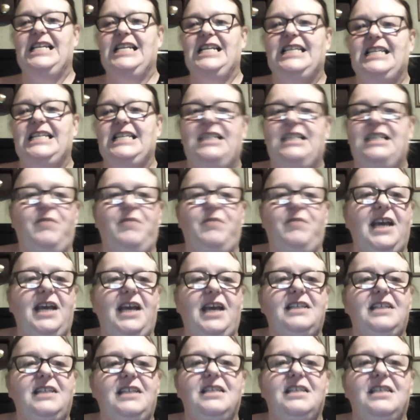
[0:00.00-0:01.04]
So
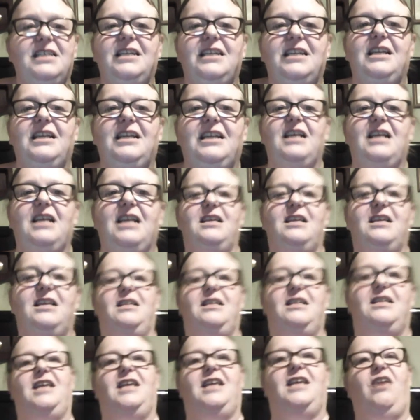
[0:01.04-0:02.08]
yes,
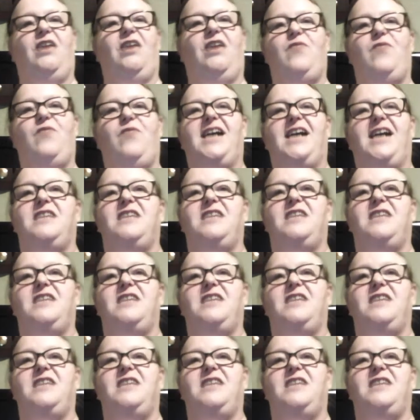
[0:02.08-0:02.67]
thank you for hanging